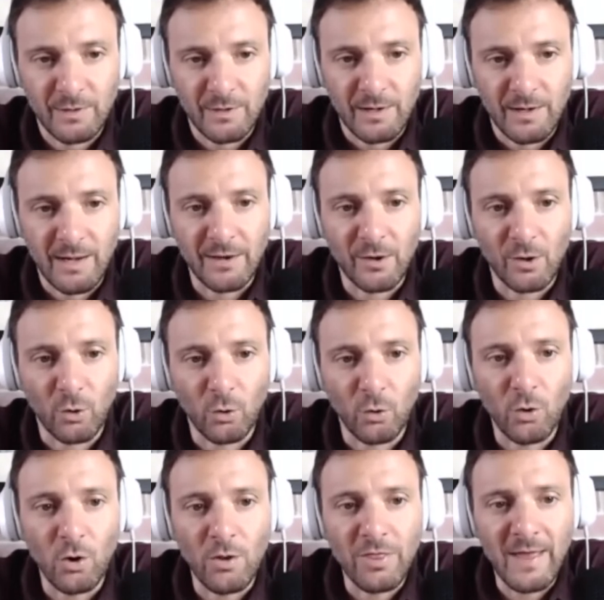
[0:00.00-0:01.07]
And
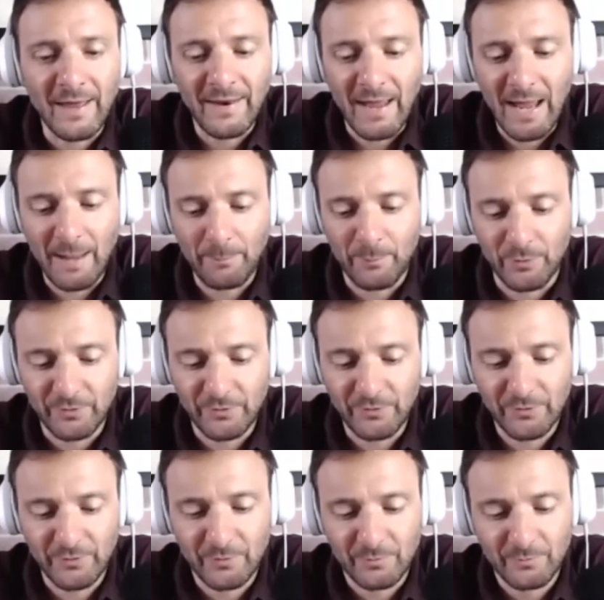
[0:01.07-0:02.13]
all that
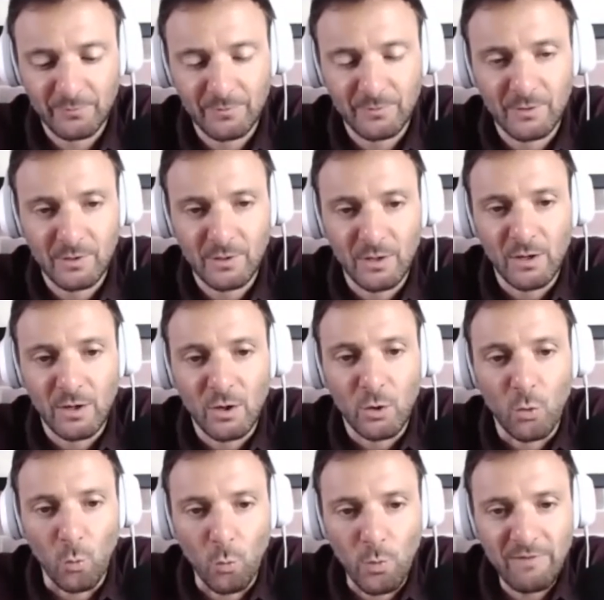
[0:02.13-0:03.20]
happens
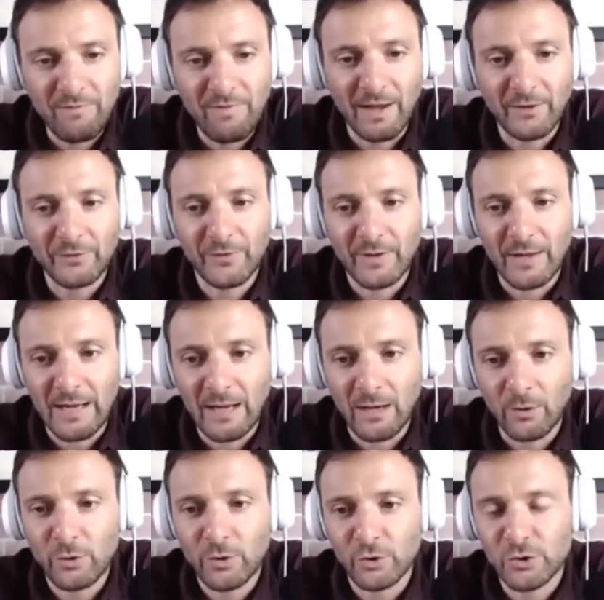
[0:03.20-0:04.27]
without
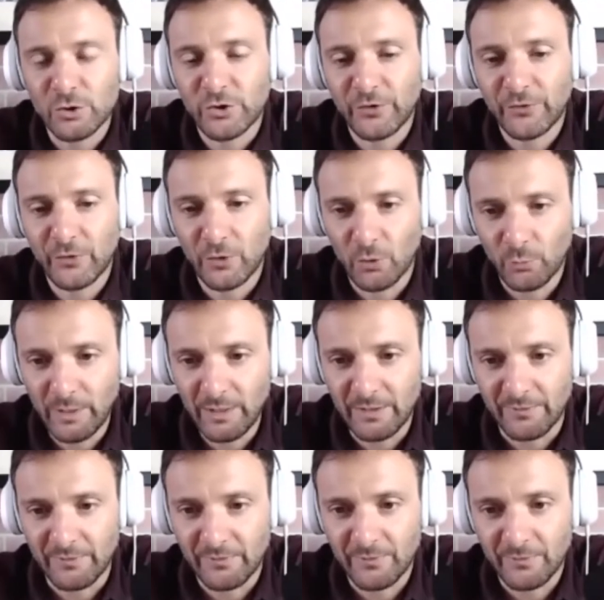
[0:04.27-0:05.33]
our conscious
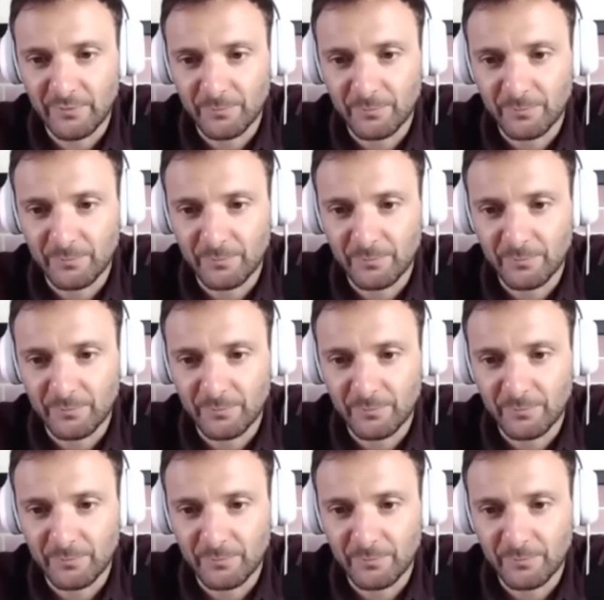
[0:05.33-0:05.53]
awareness.